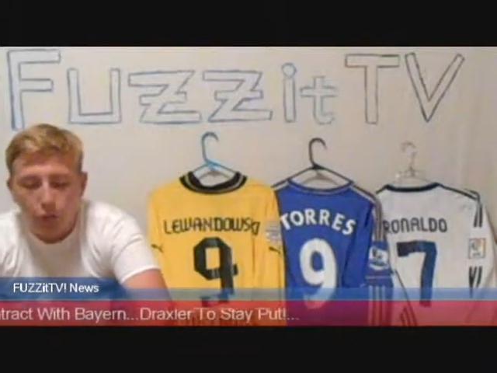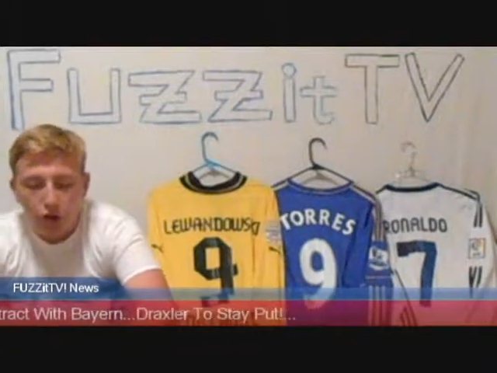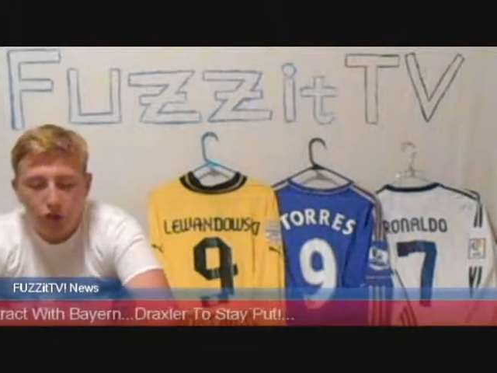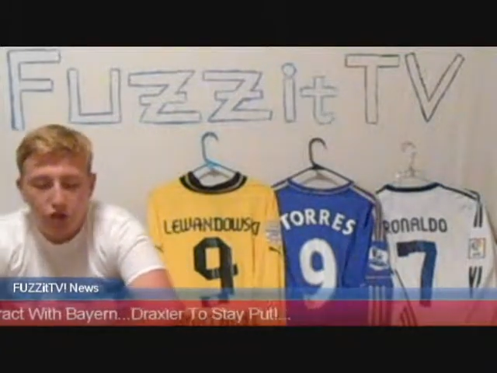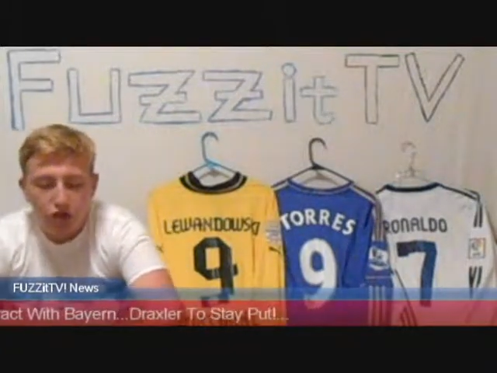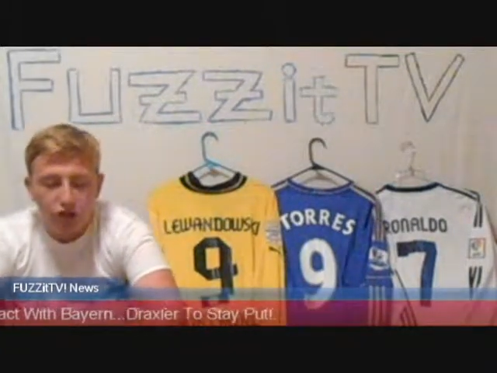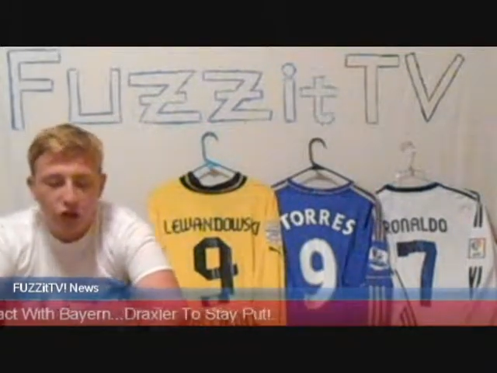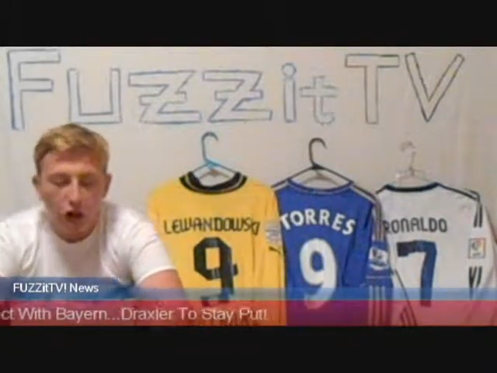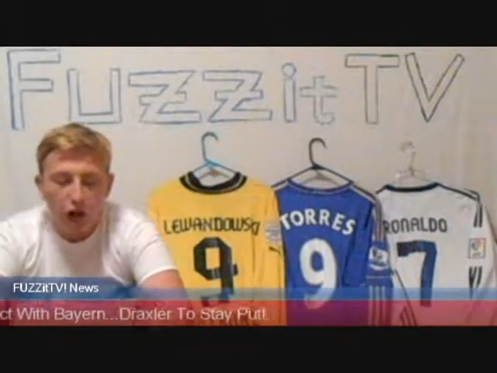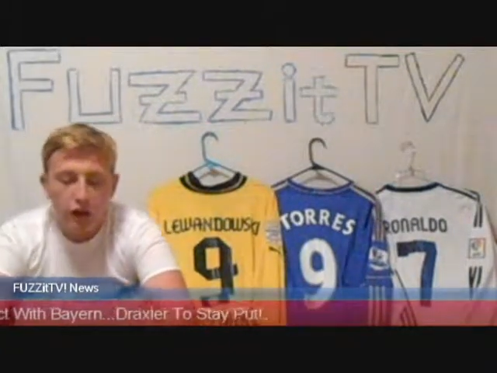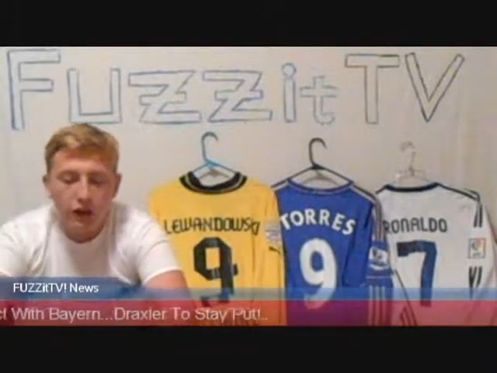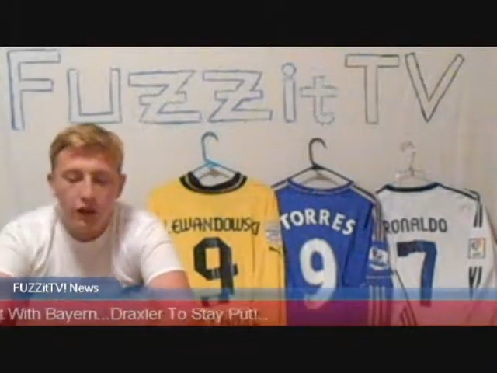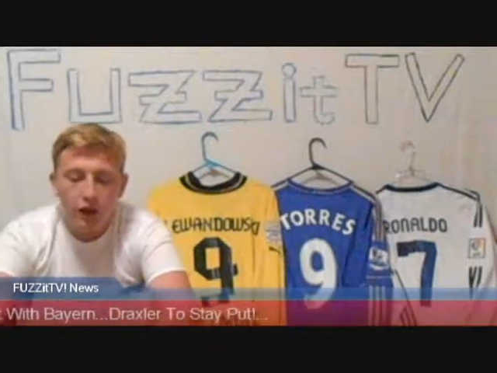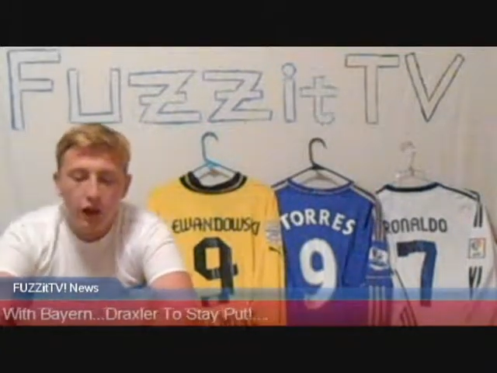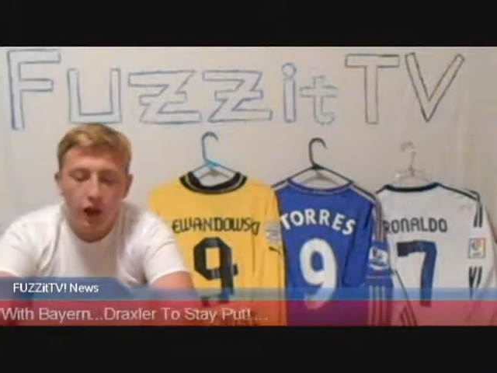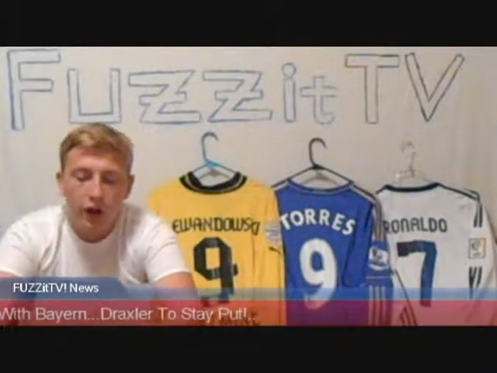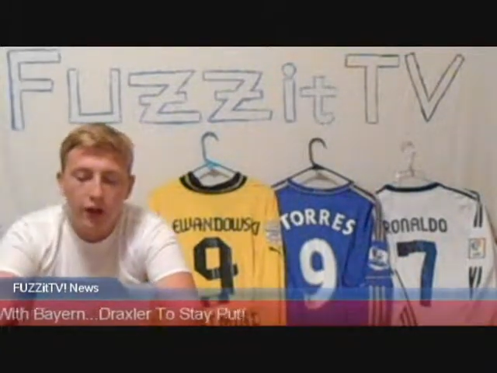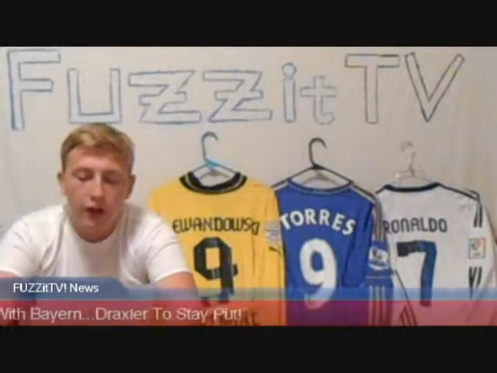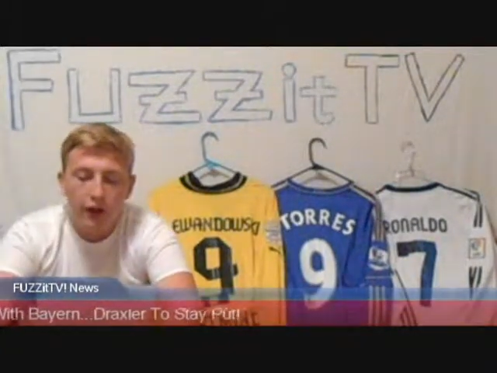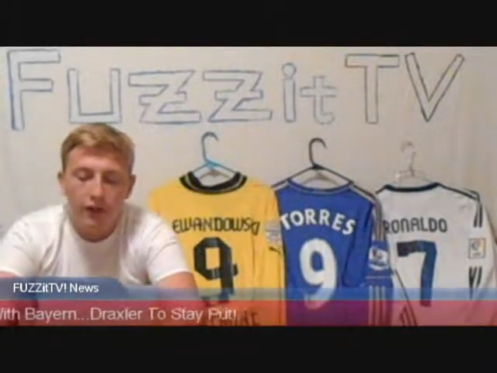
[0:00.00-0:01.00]
where
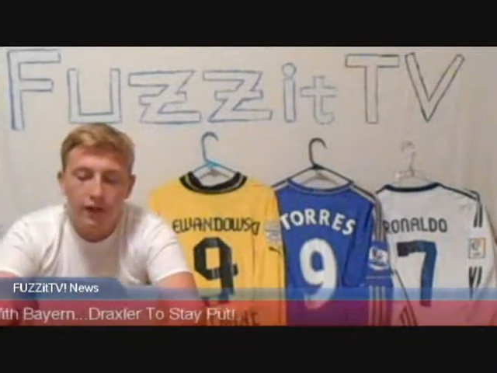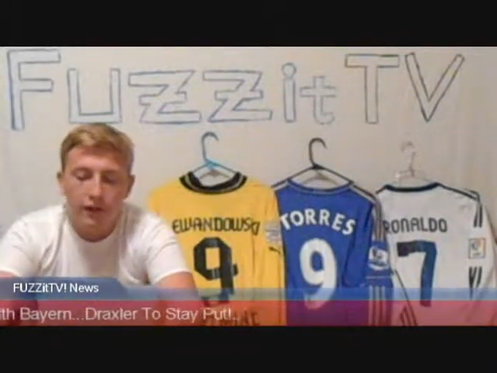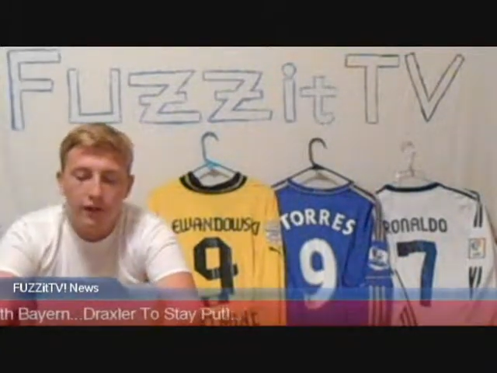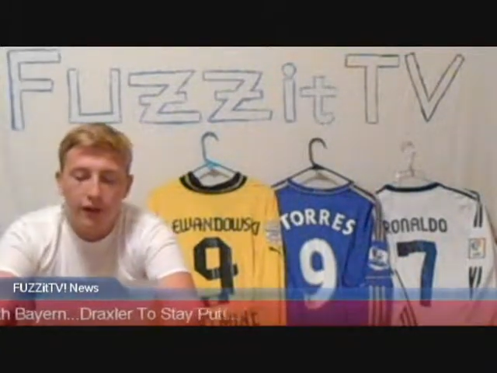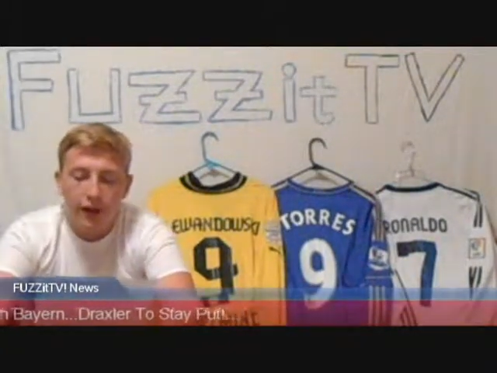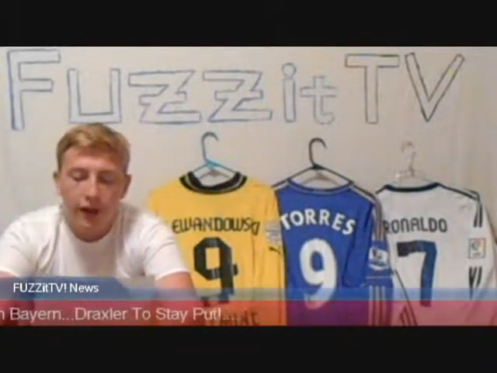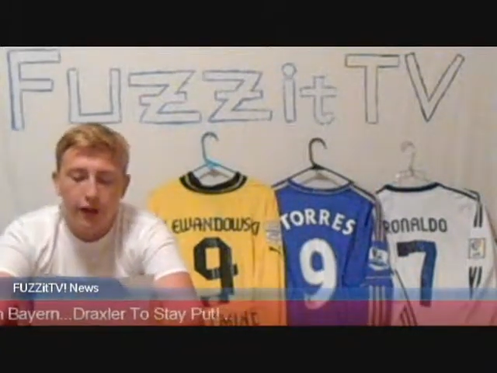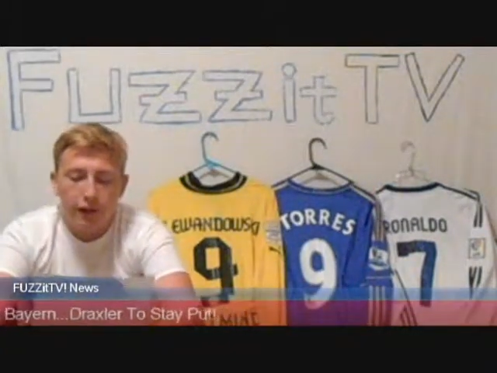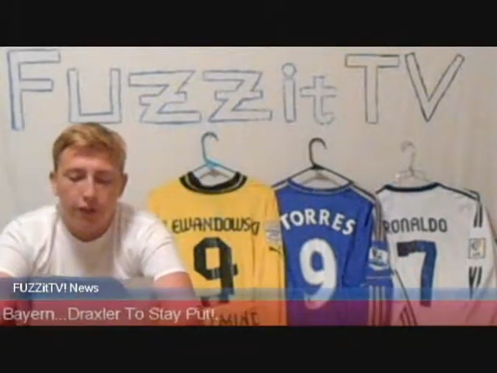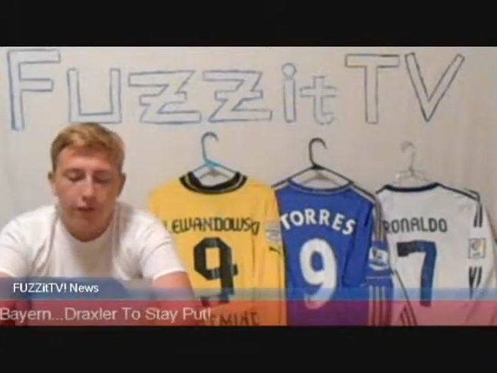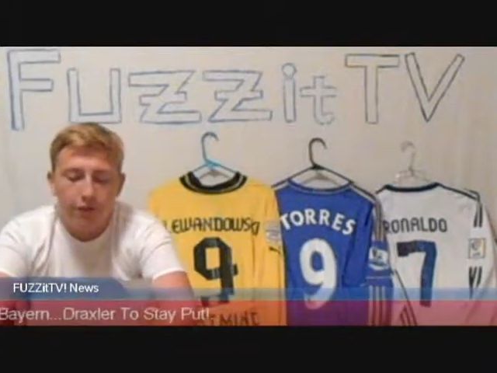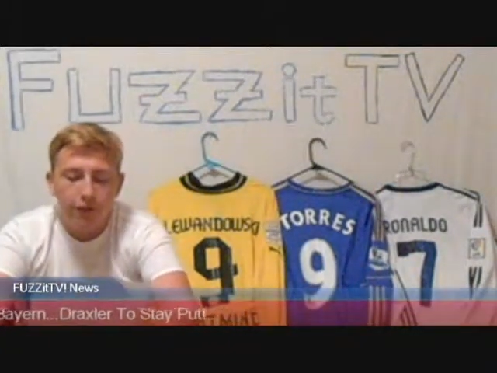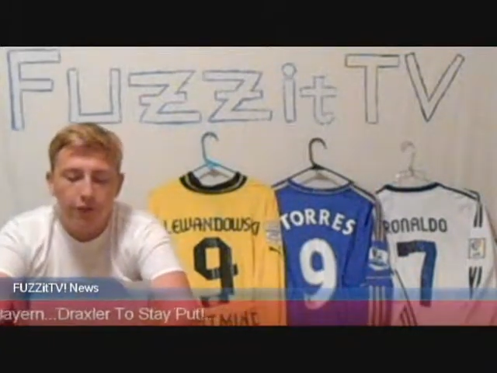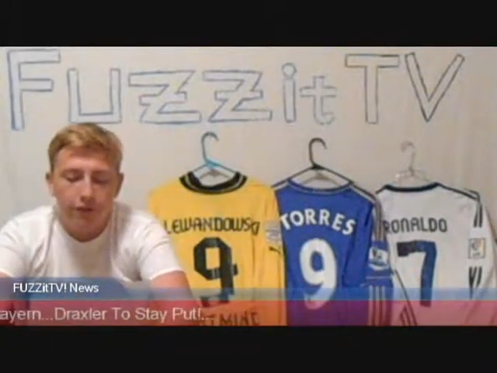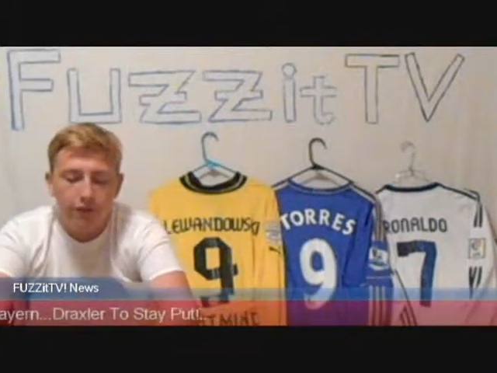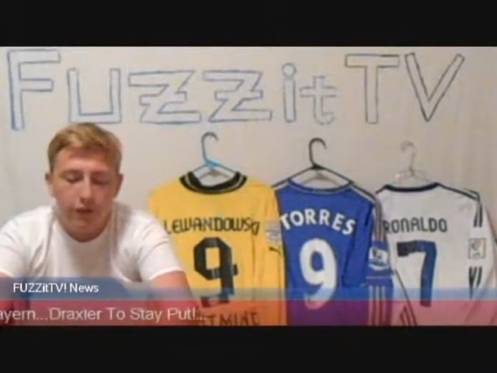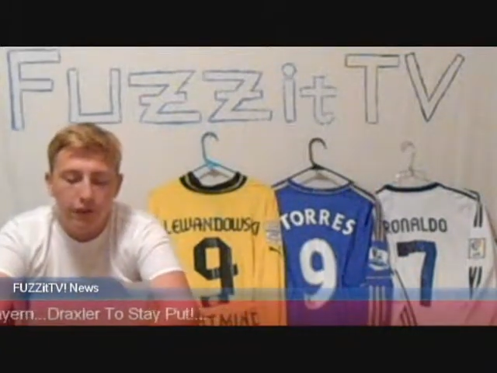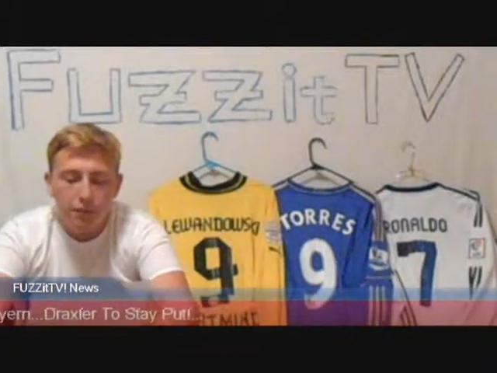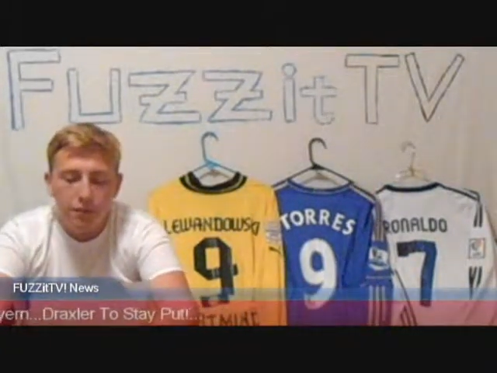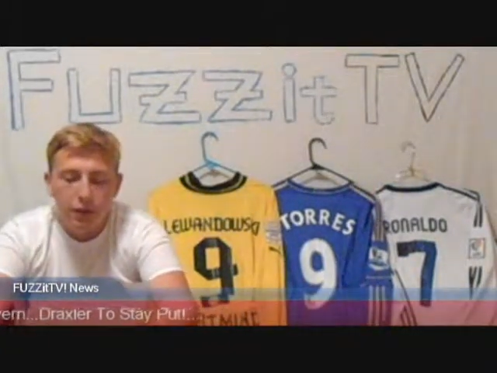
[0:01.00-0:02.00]
Shakhtar has signed a
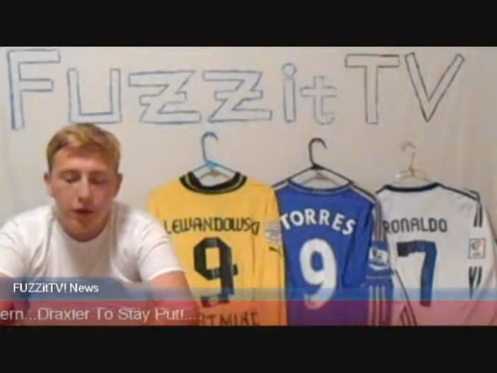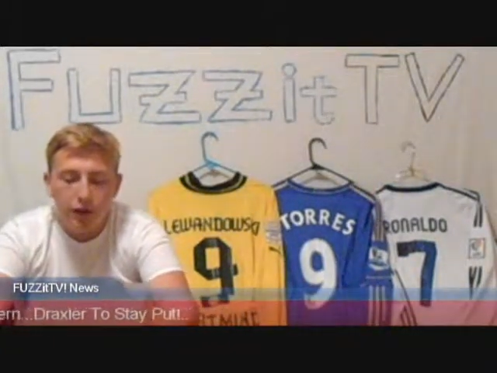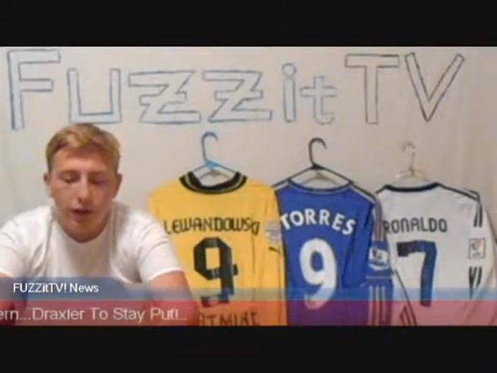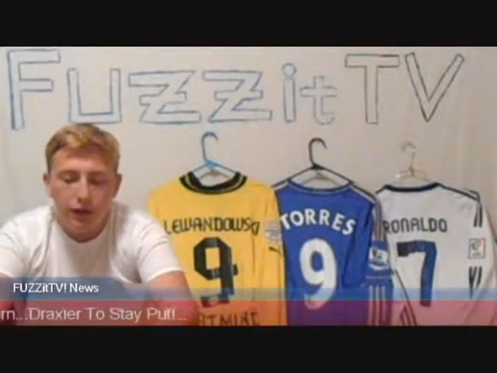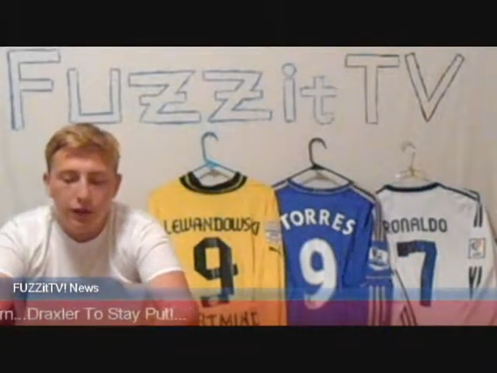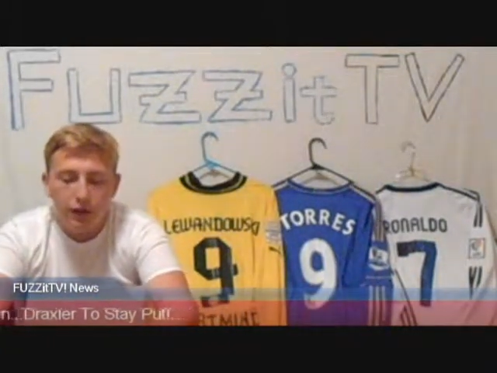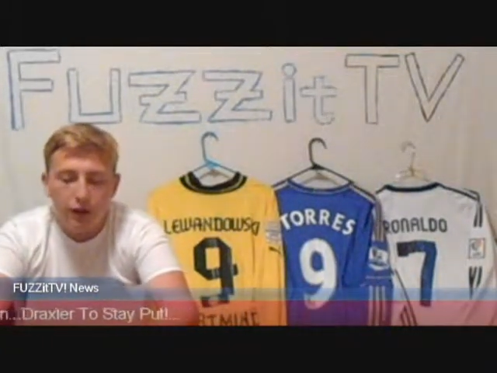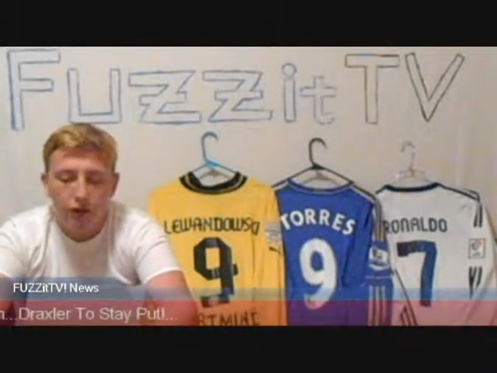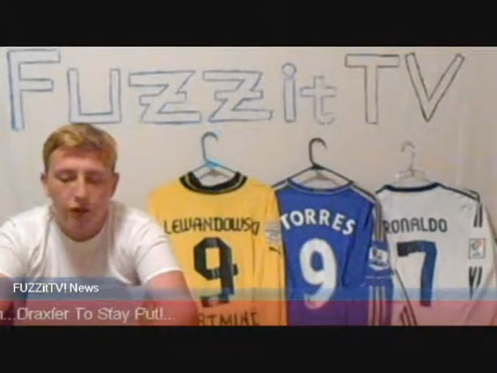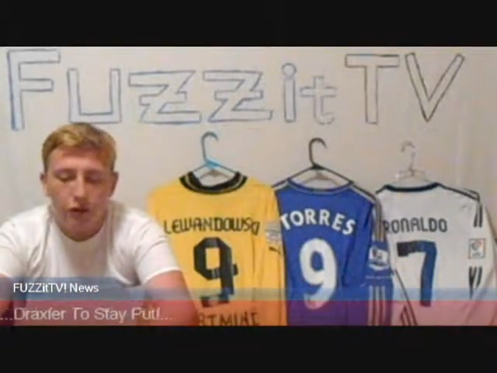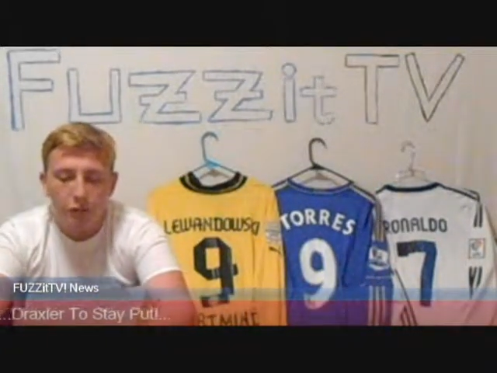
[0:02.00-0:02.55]
$15 million